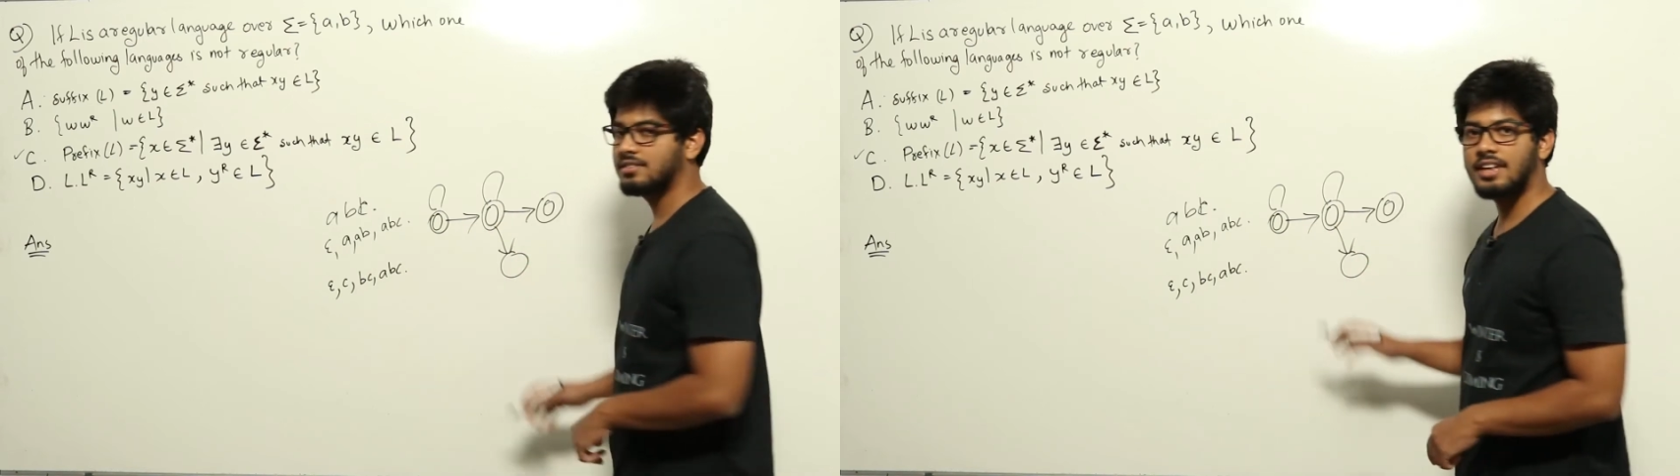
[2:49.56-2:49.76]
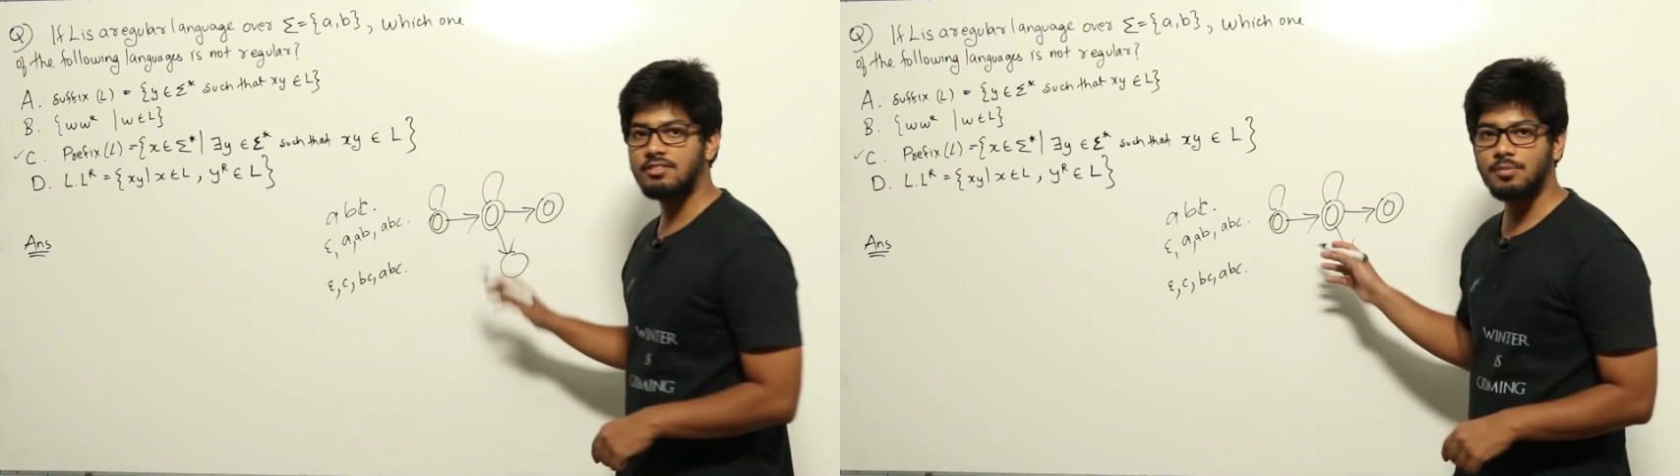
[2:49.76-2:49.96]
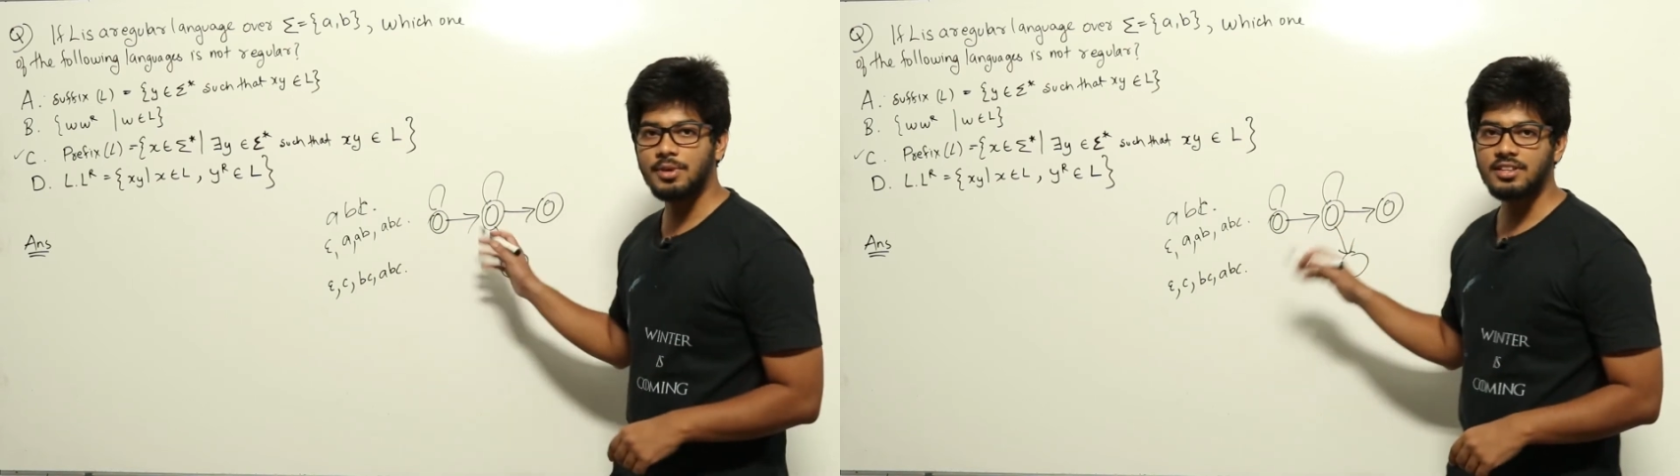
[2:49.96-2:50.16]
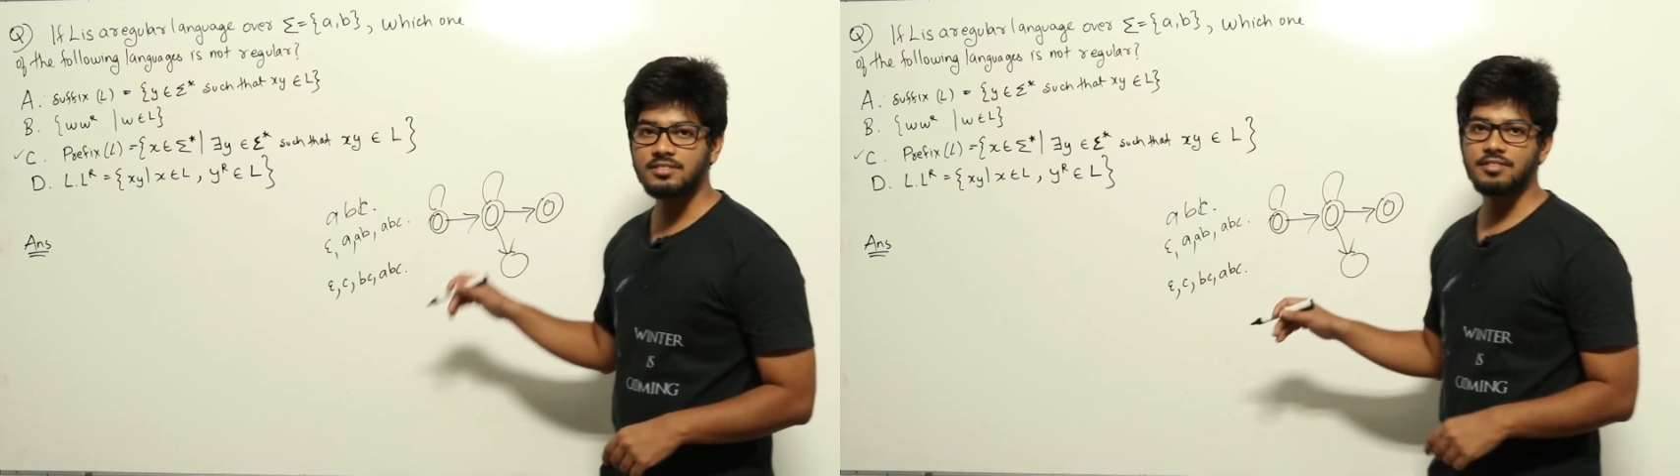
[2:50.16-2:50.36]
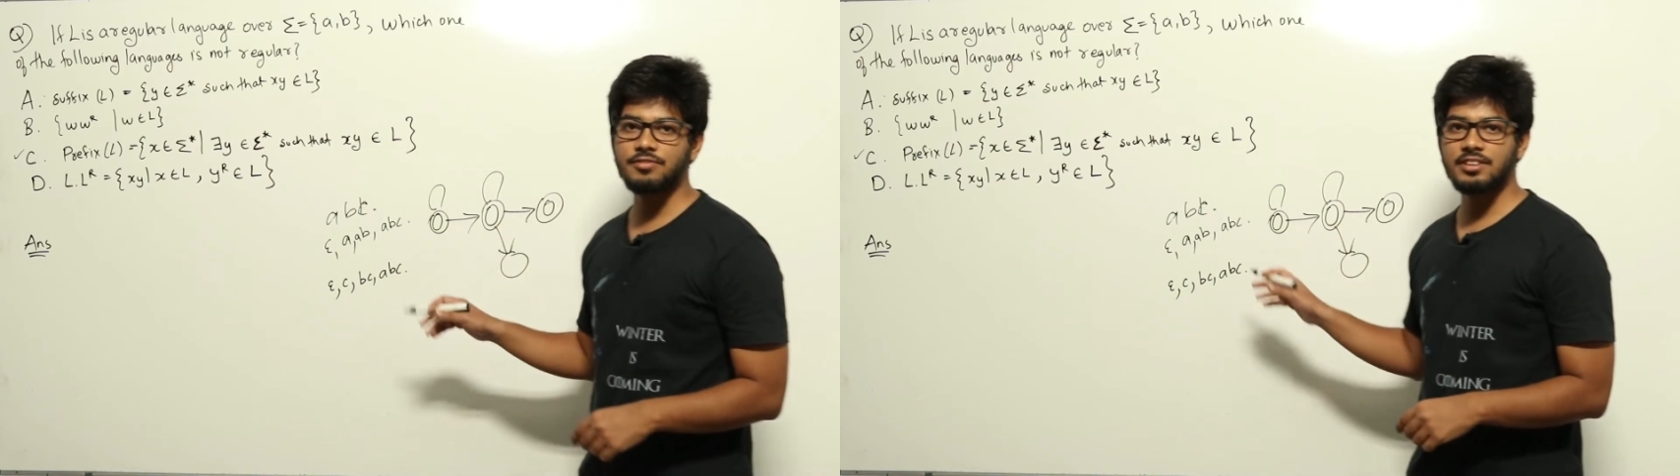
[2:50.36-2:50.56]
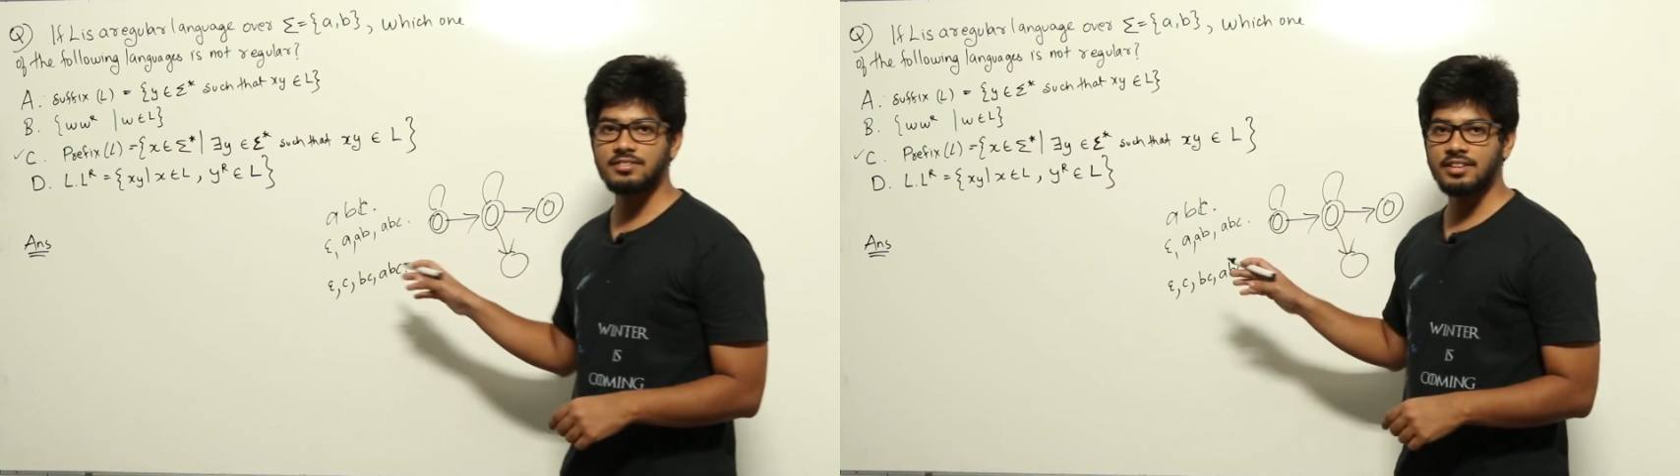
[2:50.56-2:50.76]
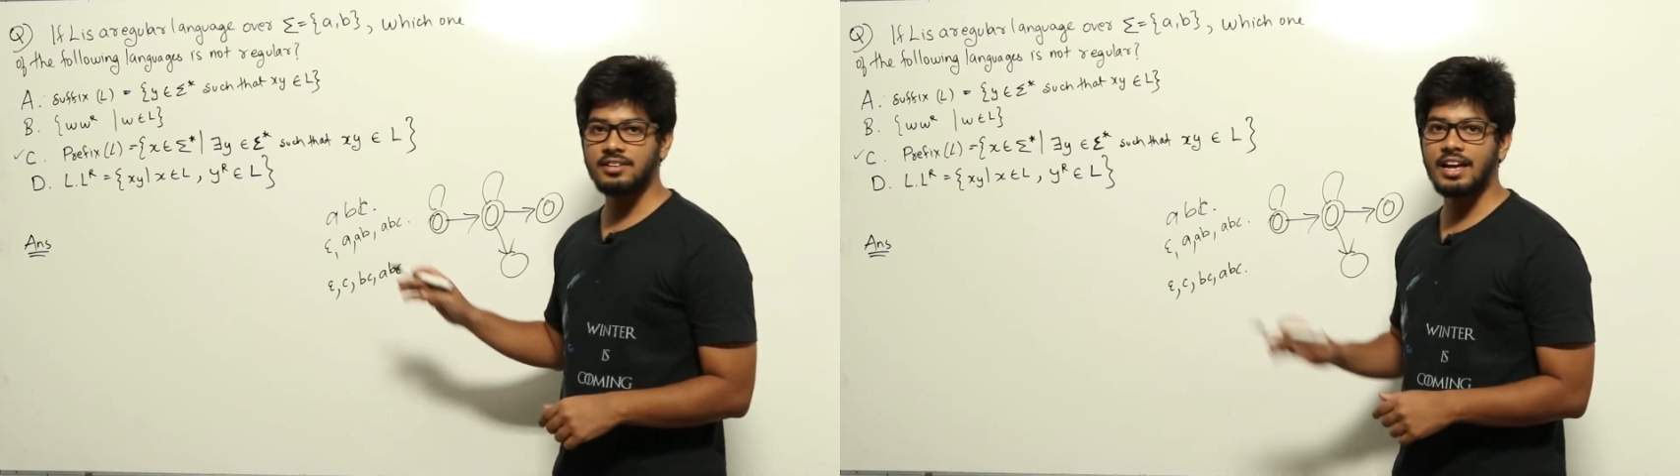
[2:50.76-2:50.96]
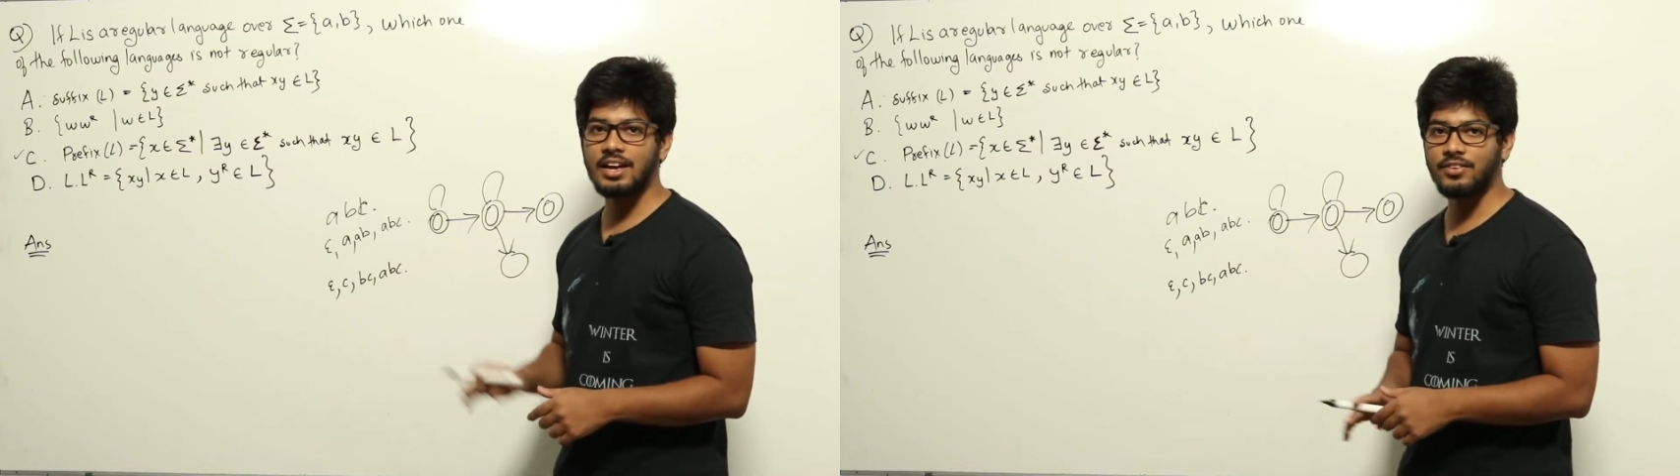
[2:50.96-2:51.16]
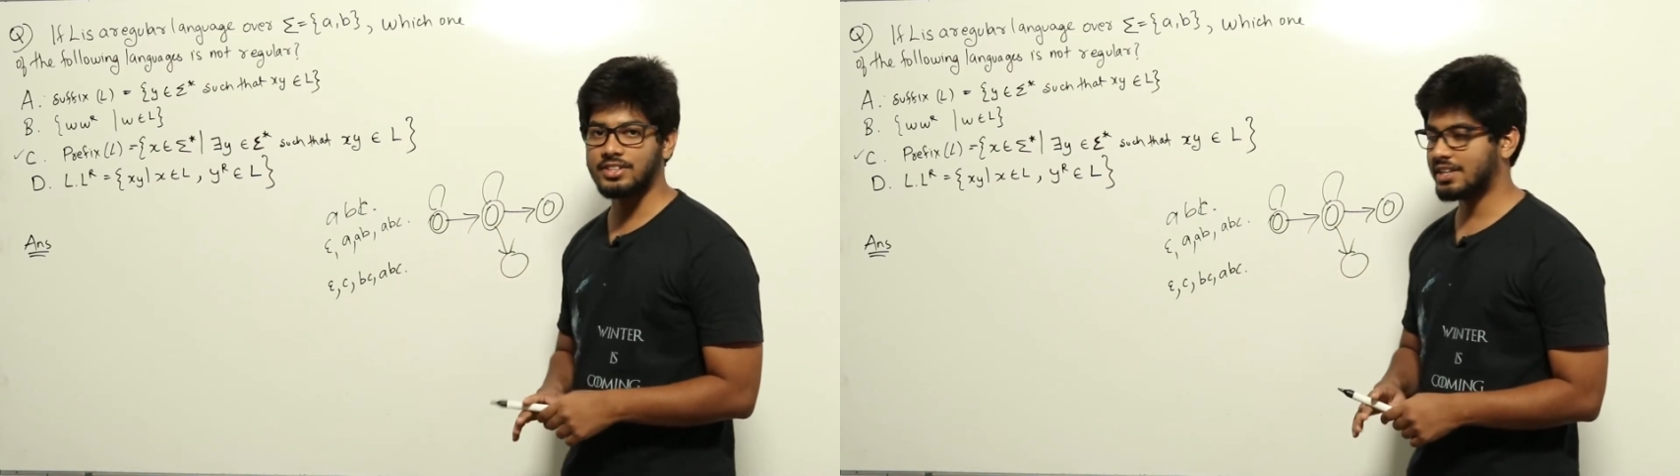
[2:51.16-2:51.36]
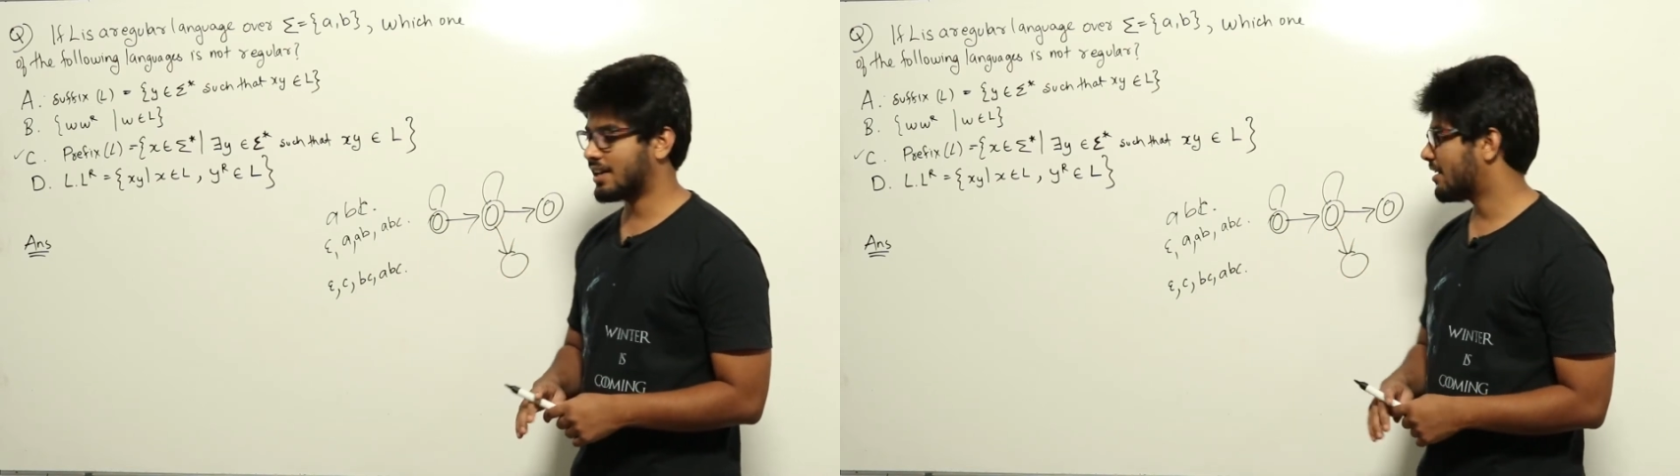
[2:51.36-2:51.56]
that will be the suffix in
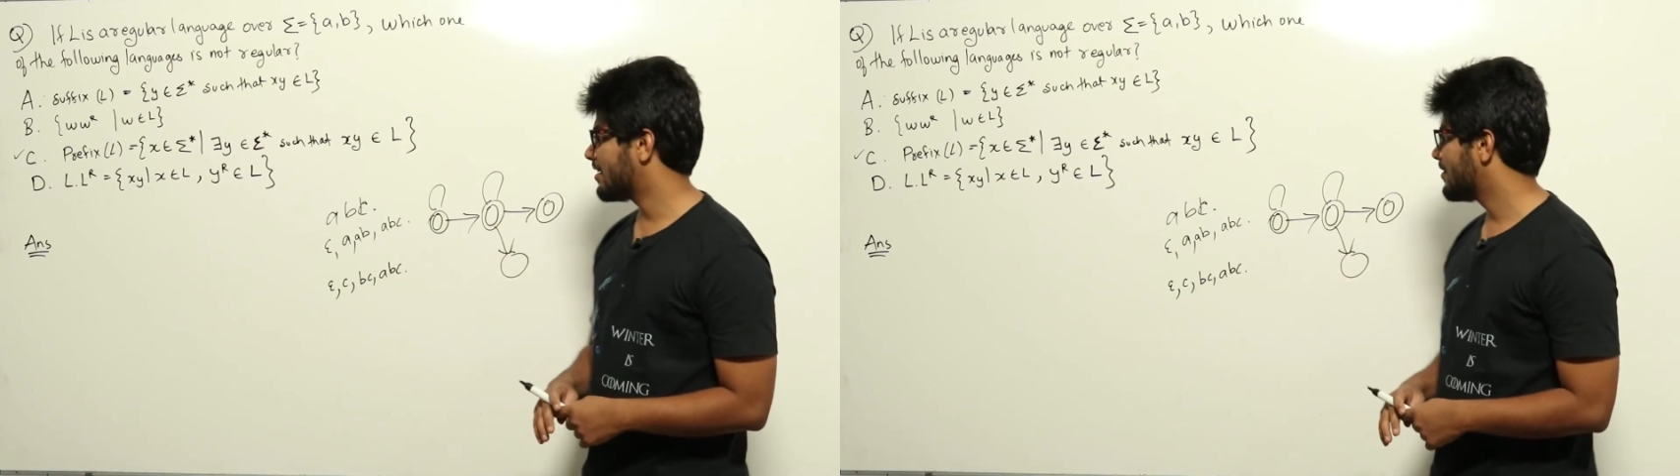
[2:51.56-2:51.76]
language L.